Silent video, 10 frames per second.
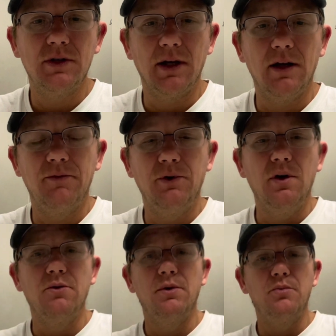I got a few
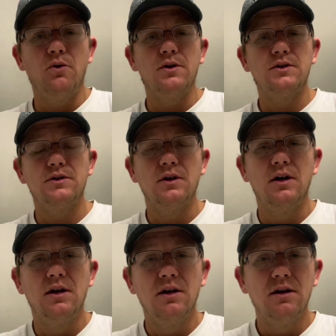other reports
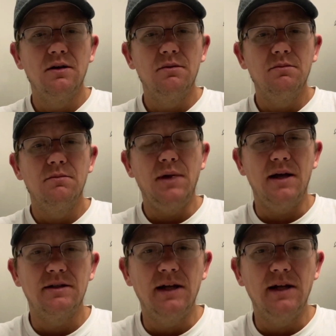past